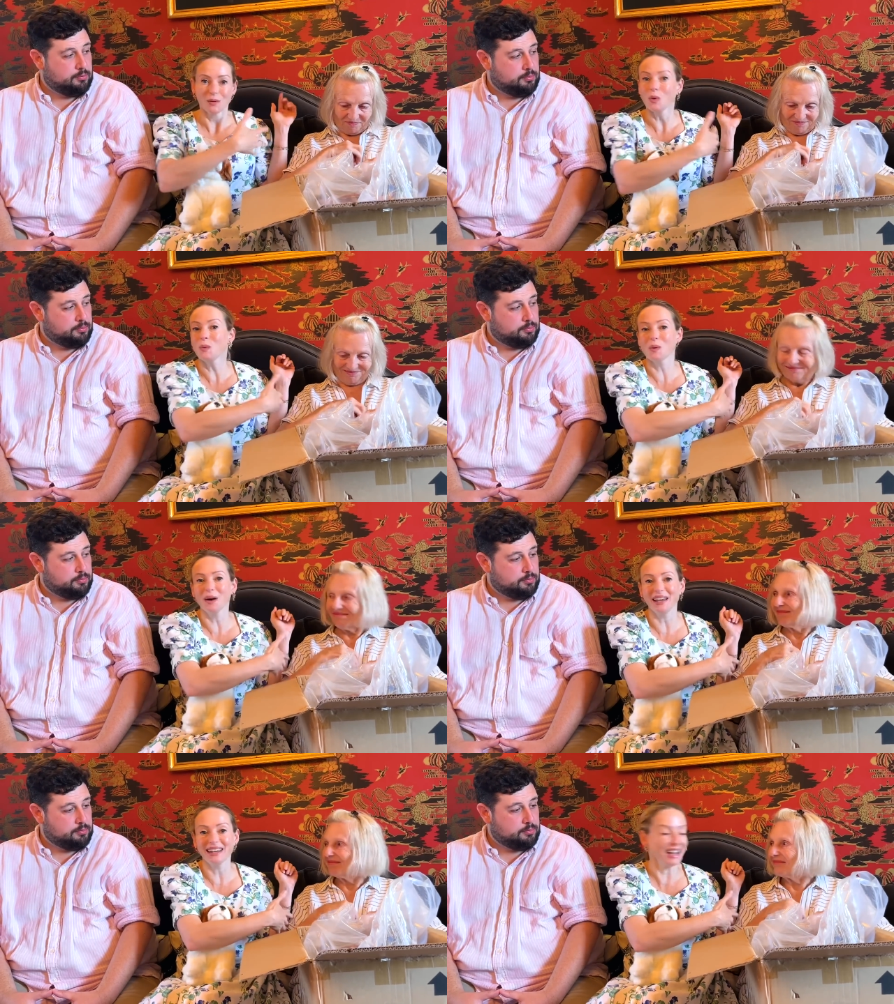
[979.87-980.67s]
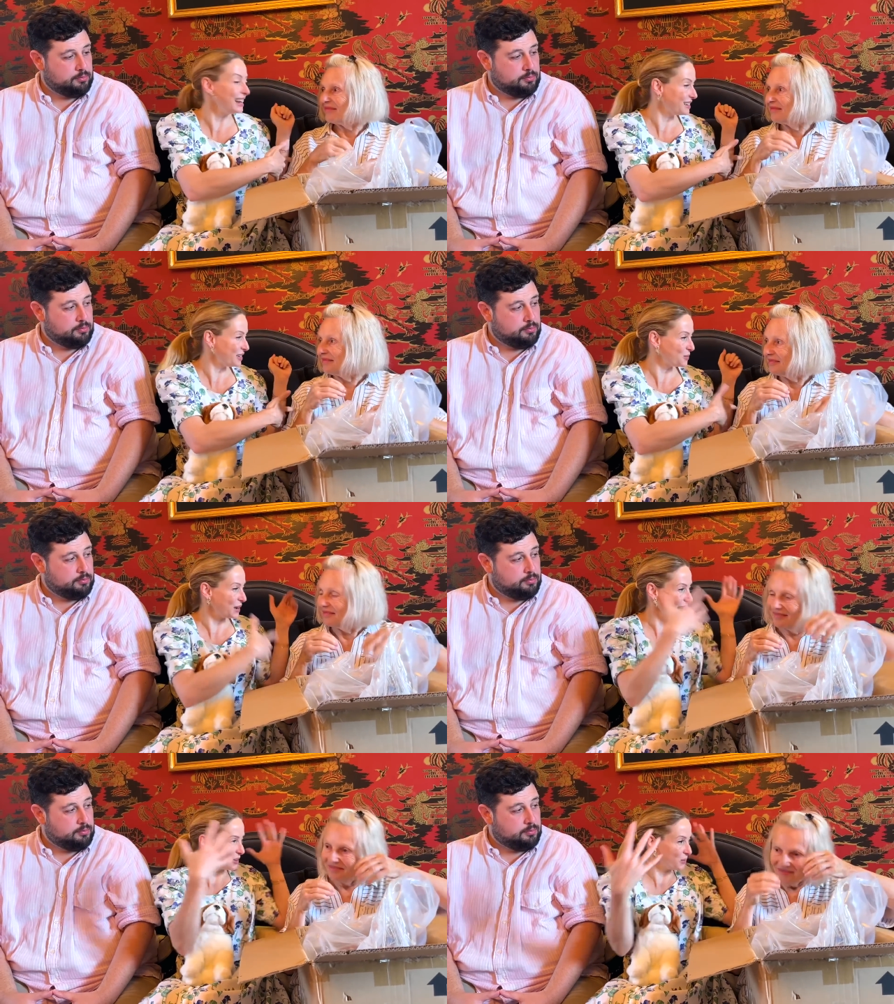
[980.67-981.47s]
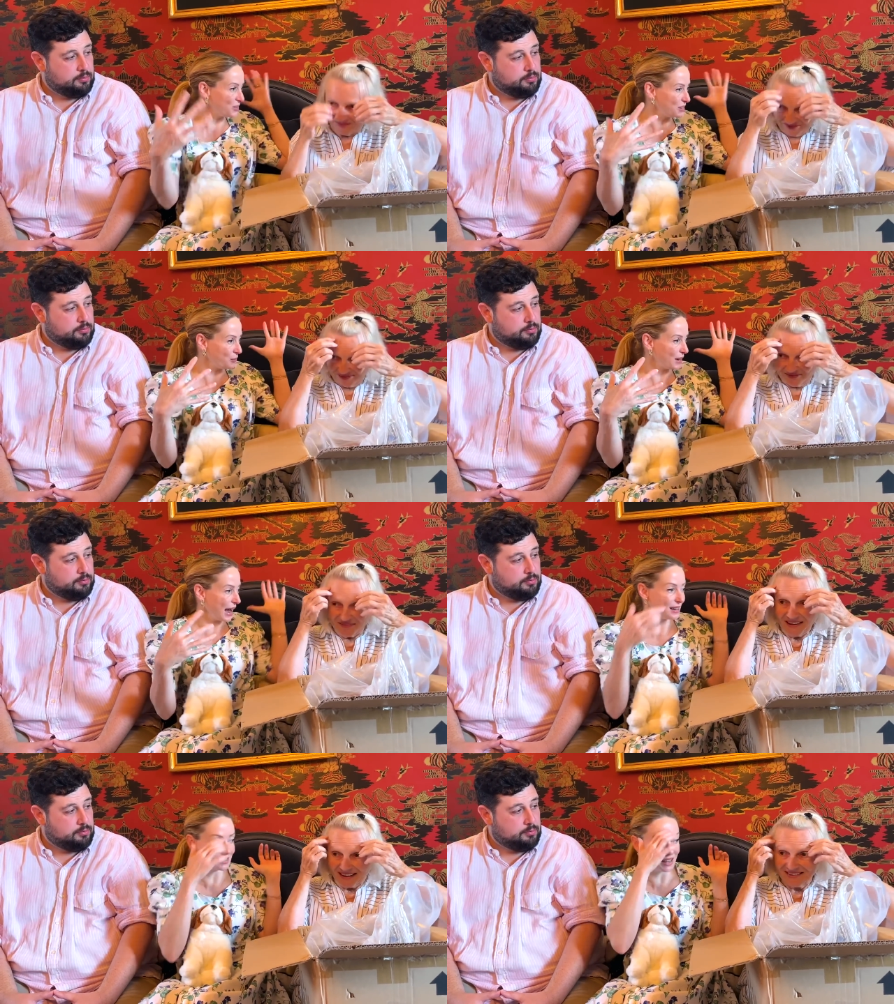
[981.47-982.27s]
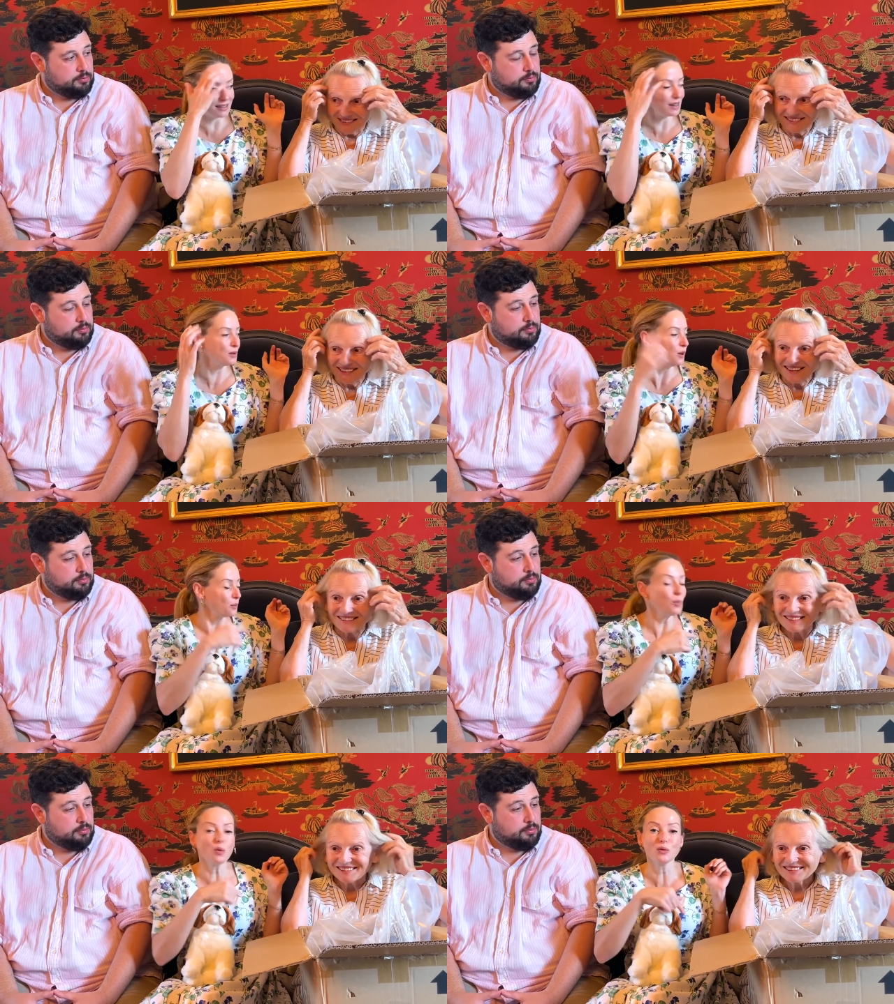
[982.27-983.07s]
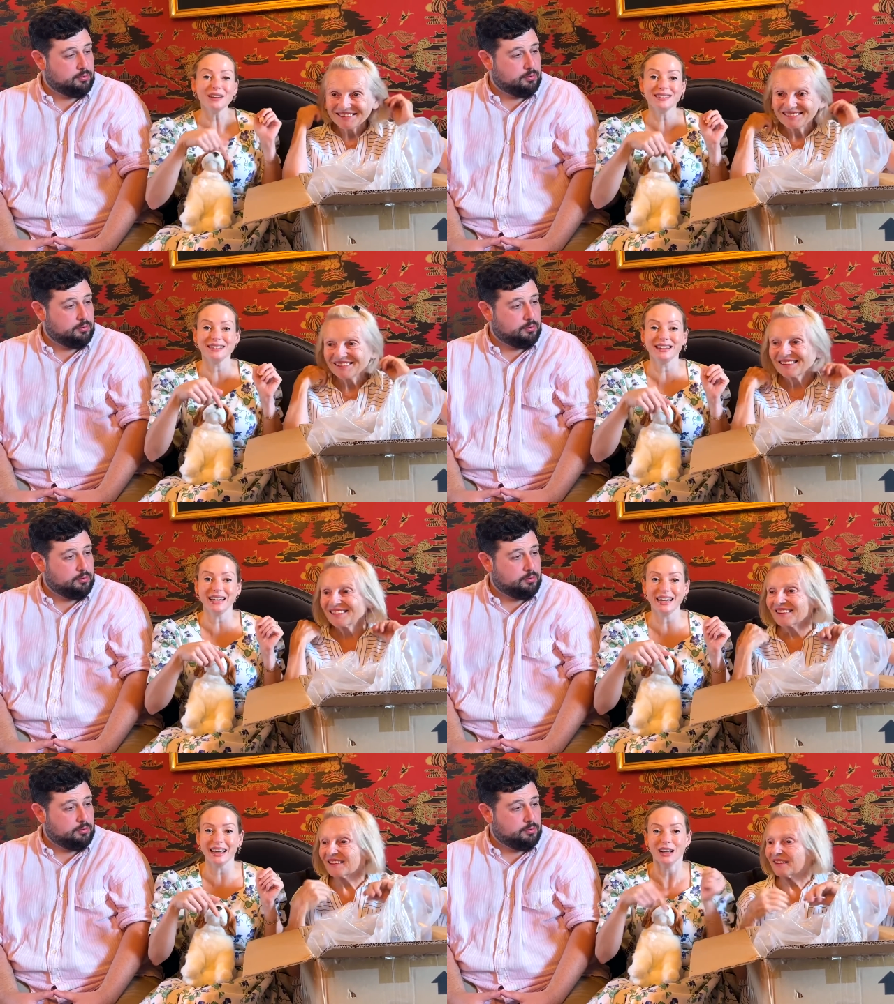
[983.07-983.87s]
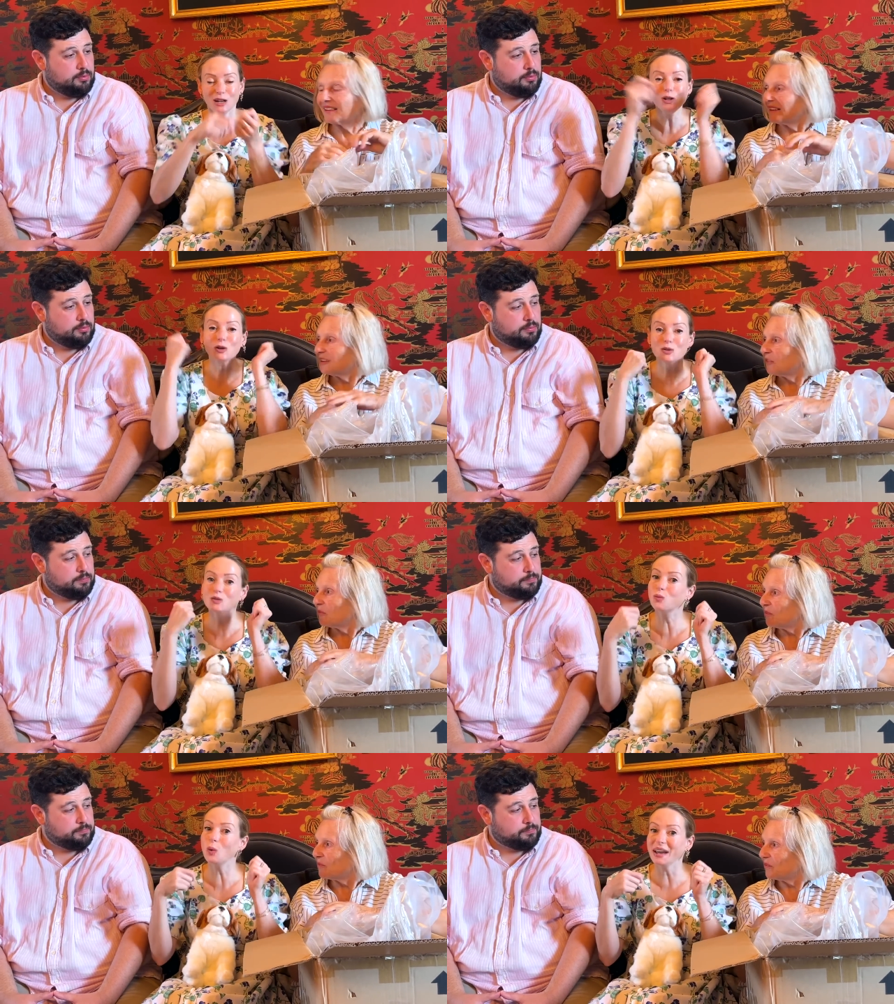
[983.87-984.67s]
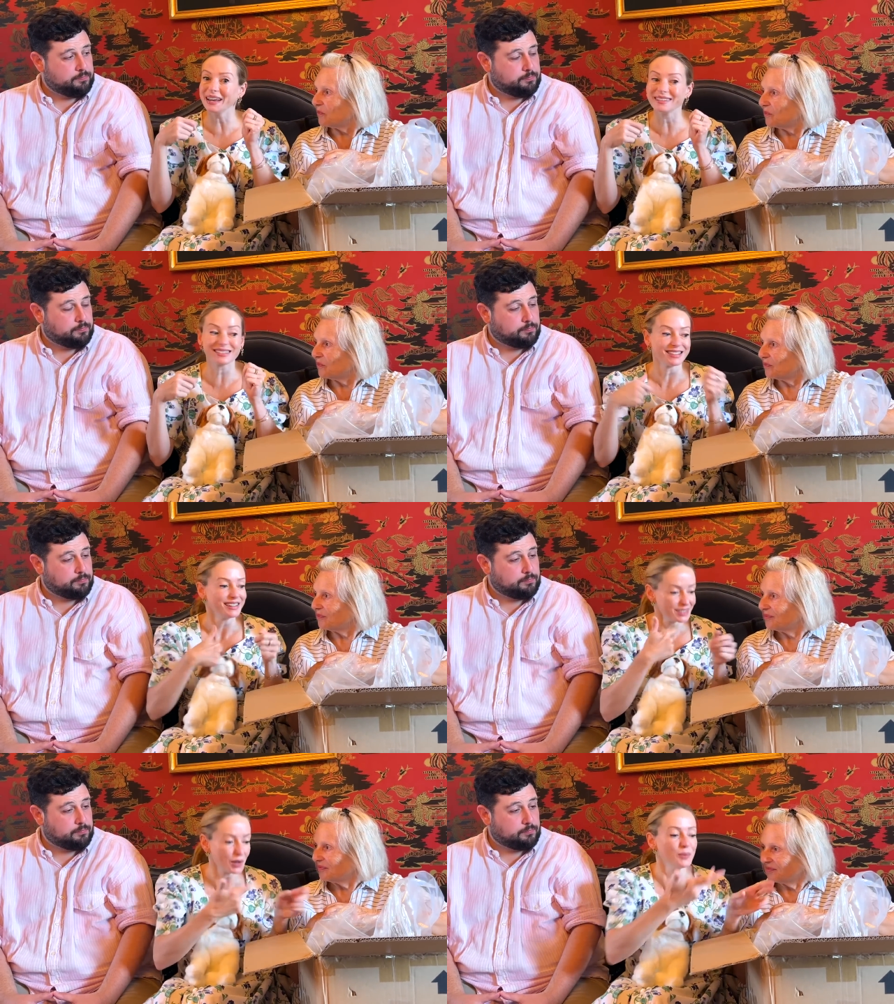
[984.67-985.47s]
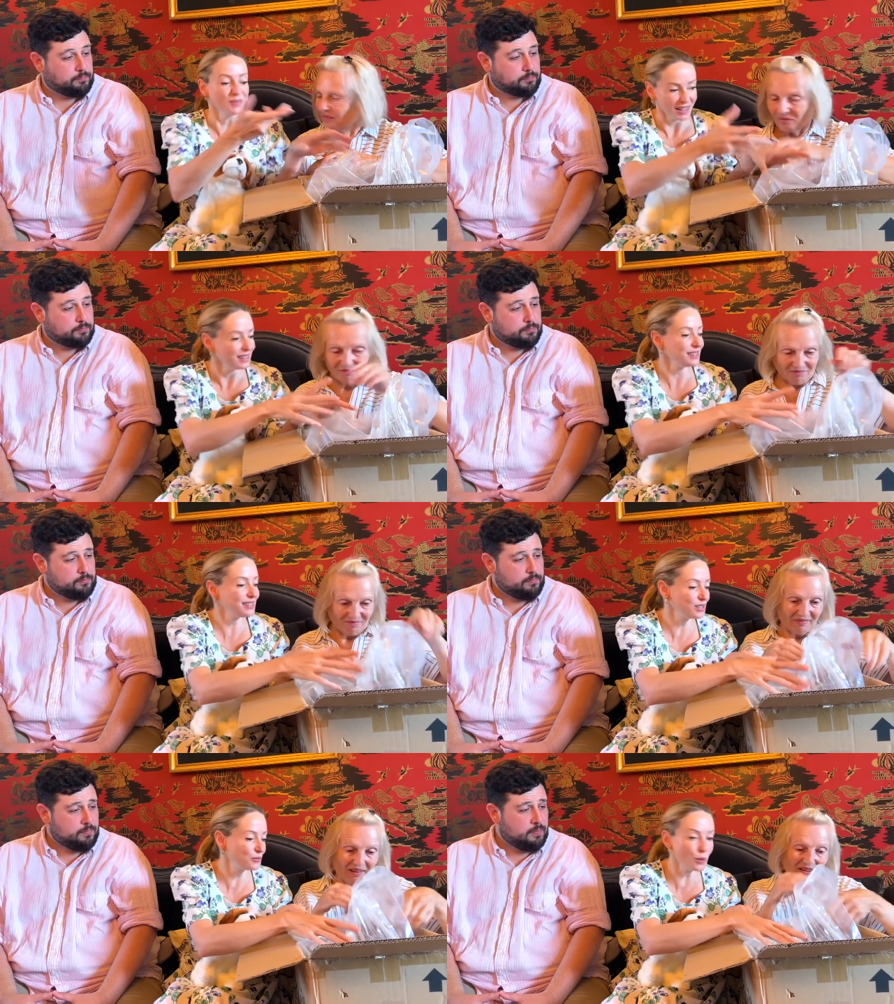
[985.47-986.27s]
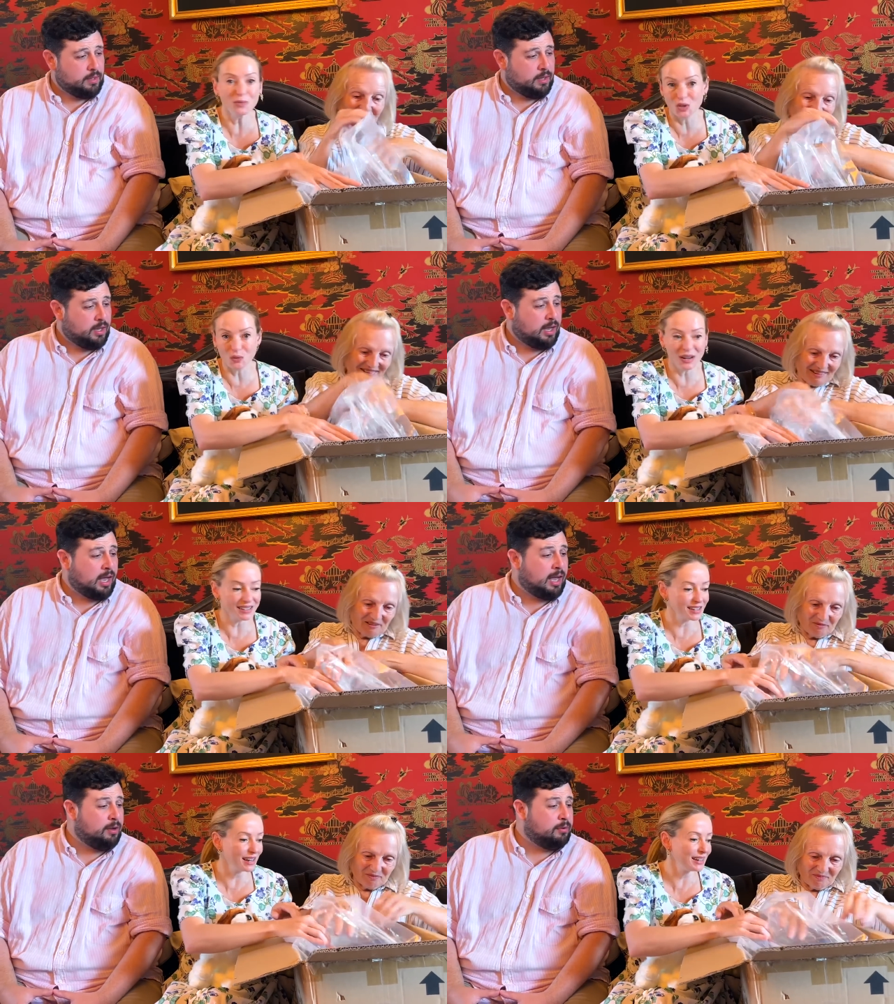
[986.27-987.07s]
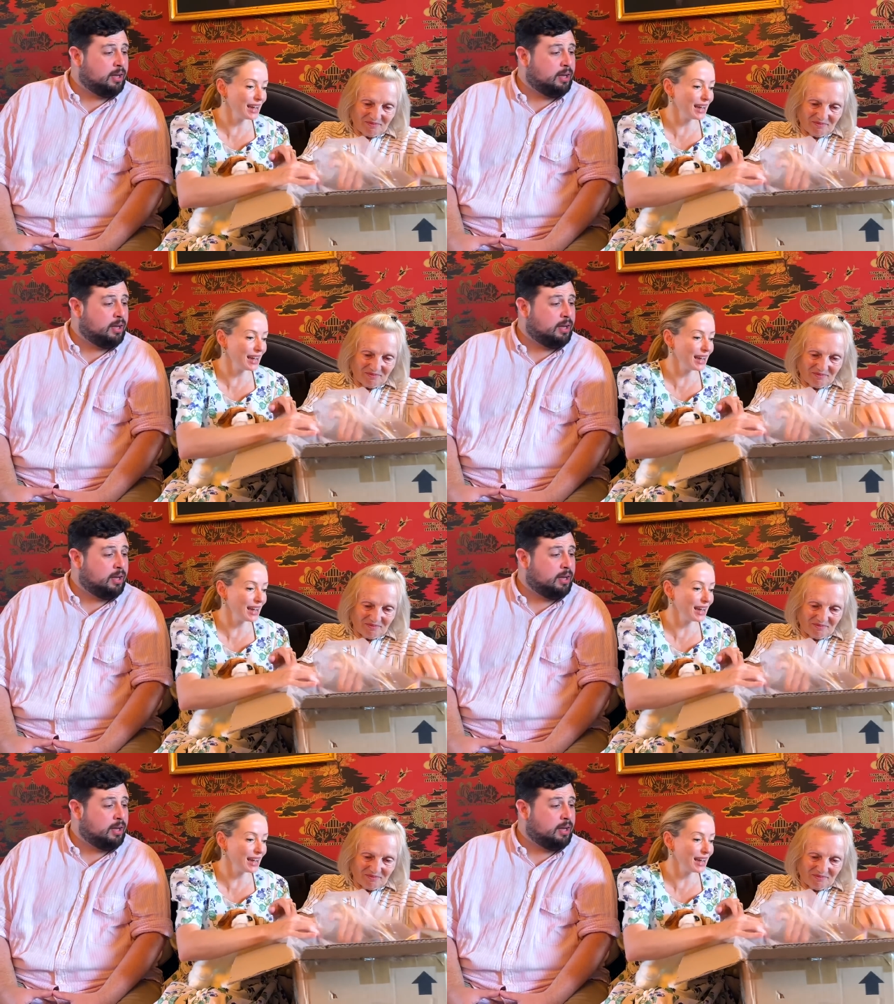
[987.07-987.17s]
Speaker 1: when we were in England, we had all the different hats, and then more recently here, lots of wigs. So this is from Teresa again.